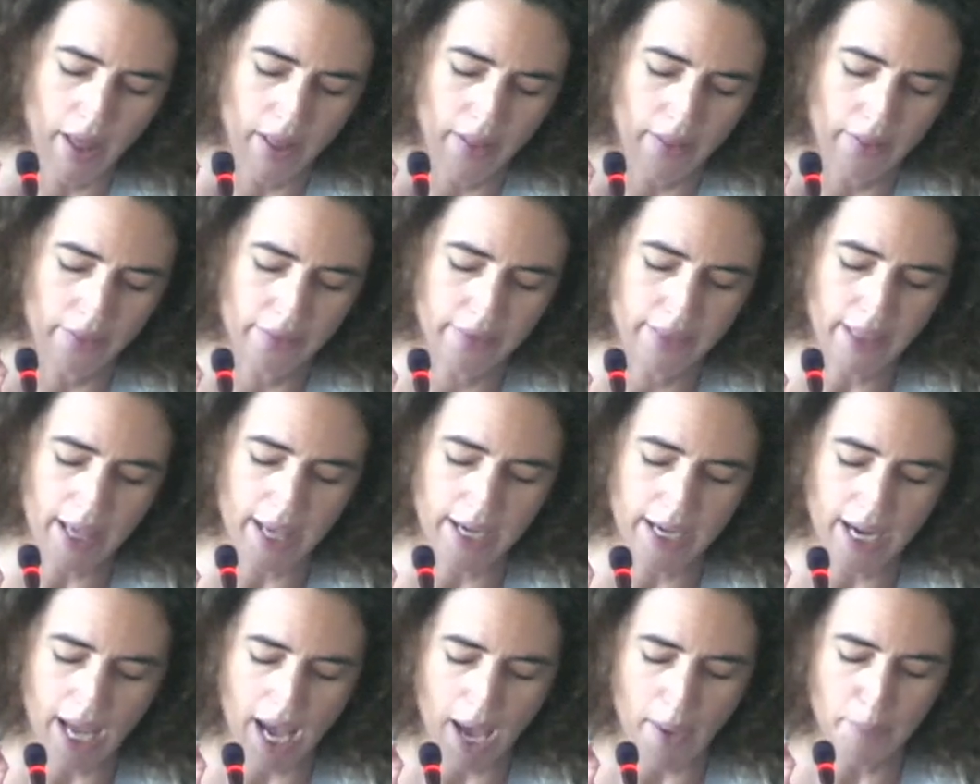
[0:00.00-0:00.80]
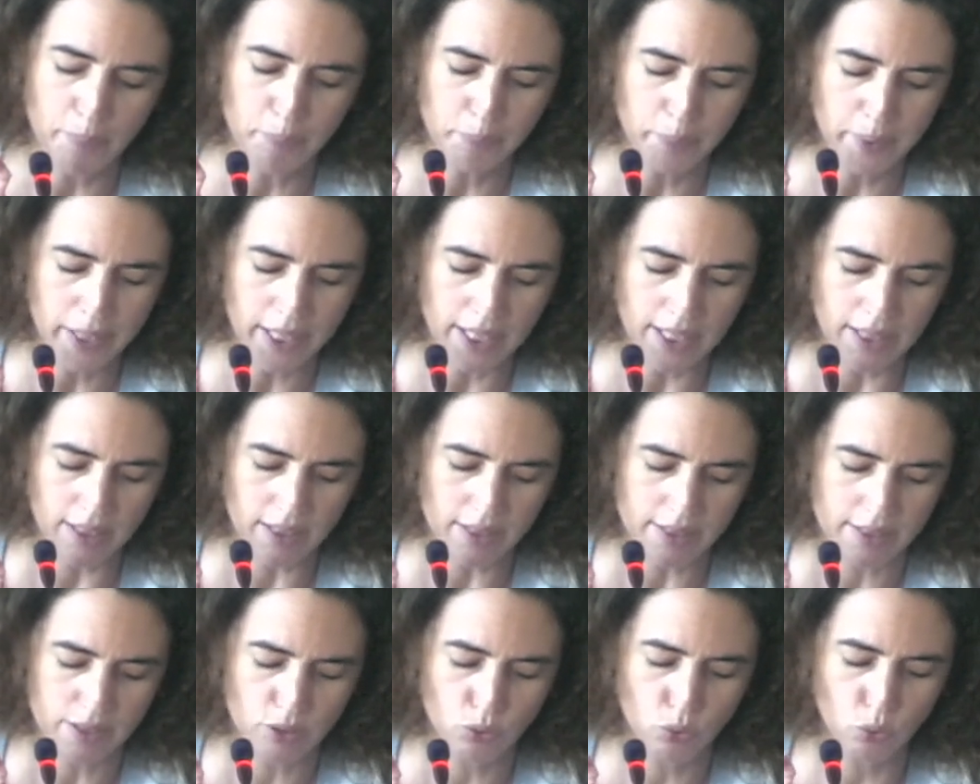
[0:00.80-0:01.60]
than
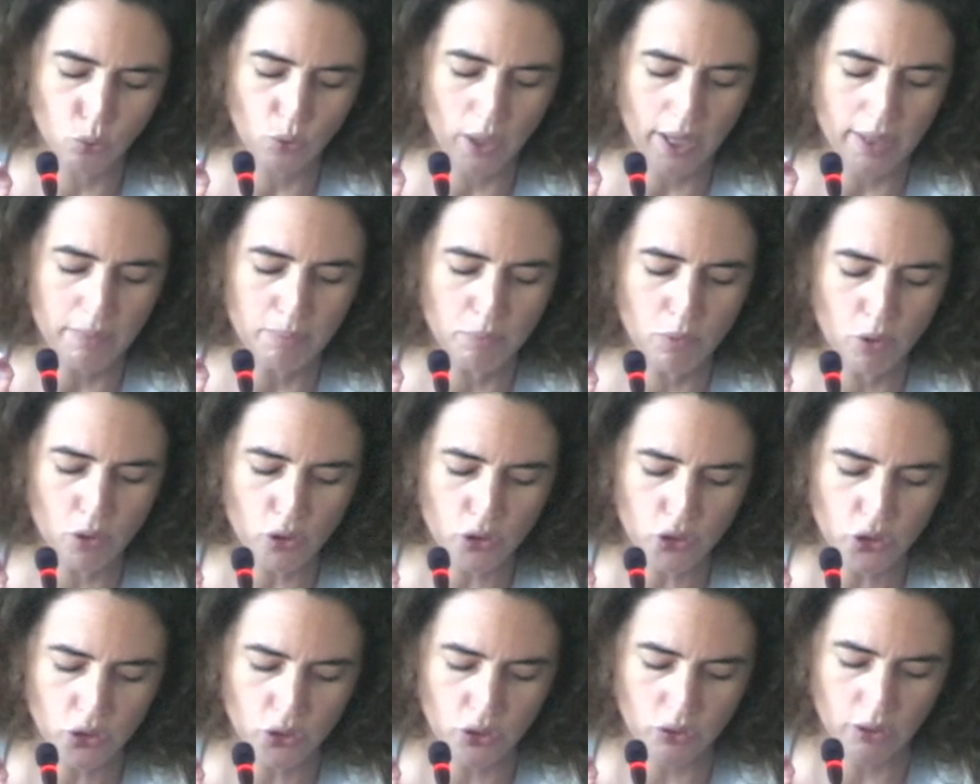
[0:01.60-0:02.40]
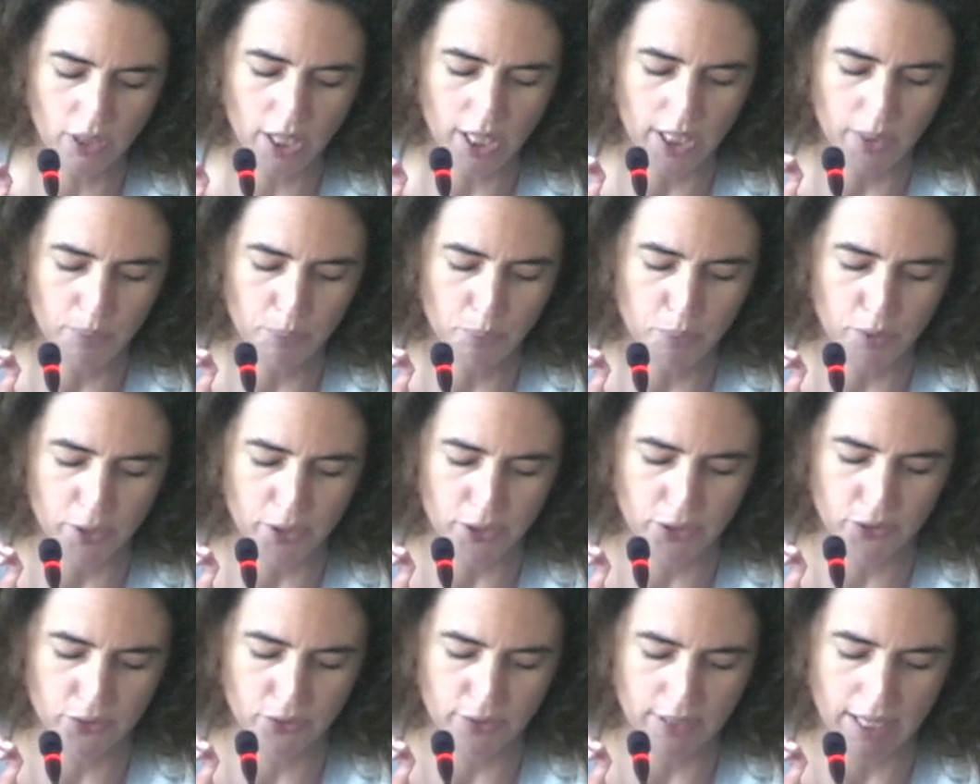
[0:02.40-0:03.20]
appeals to emotion and
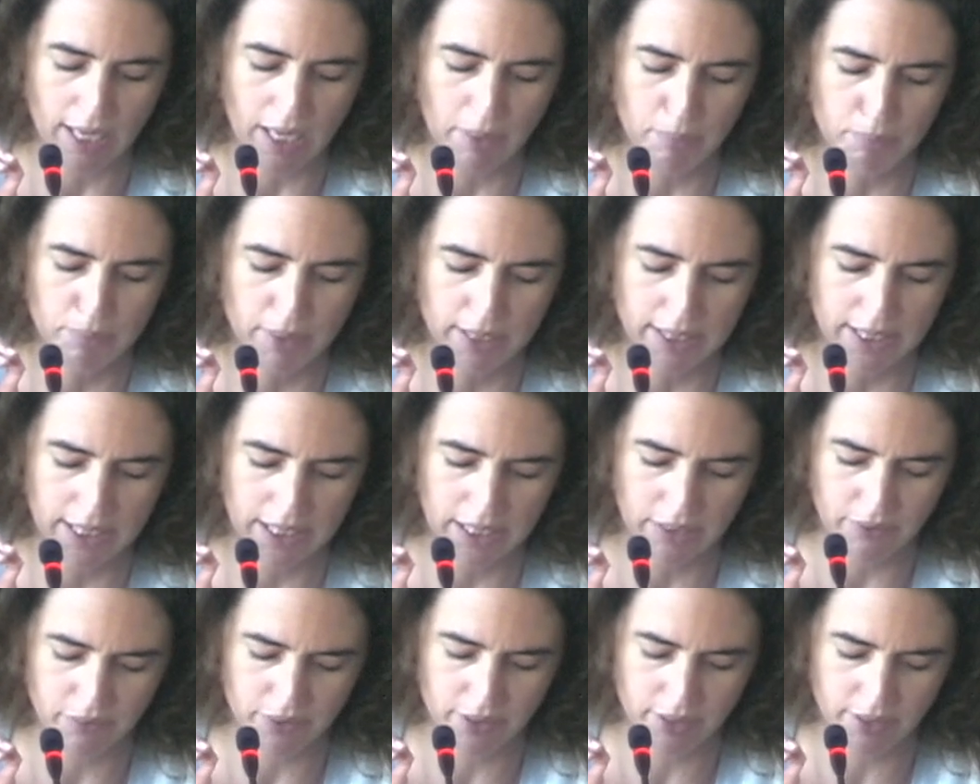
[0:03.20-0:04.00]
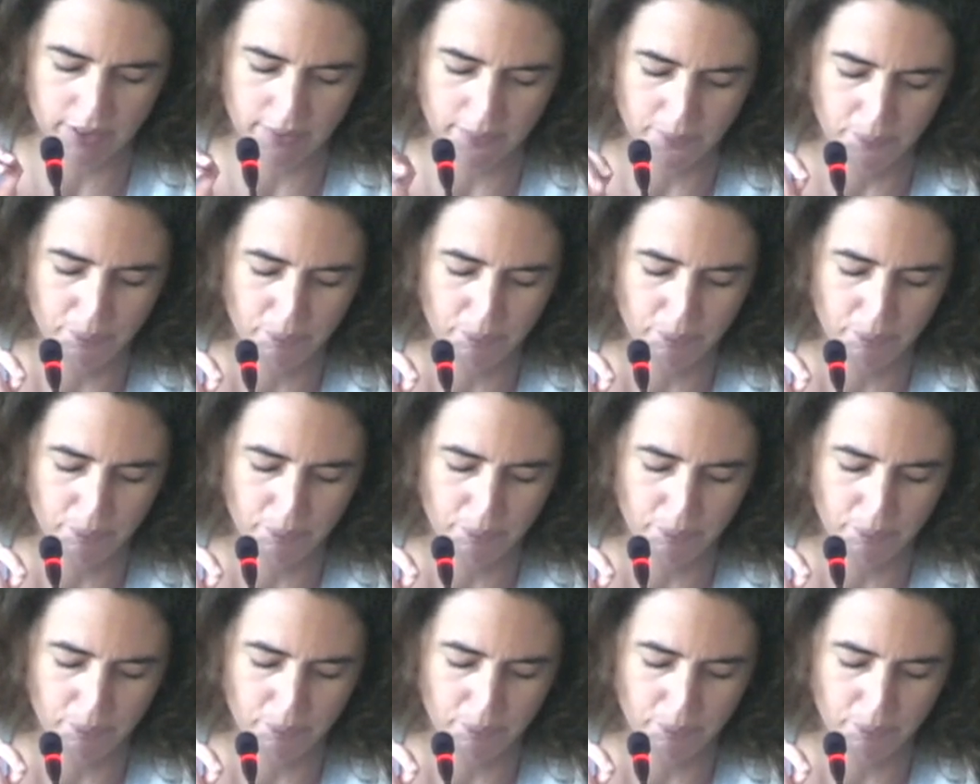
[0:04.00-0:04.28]
personal beliefs.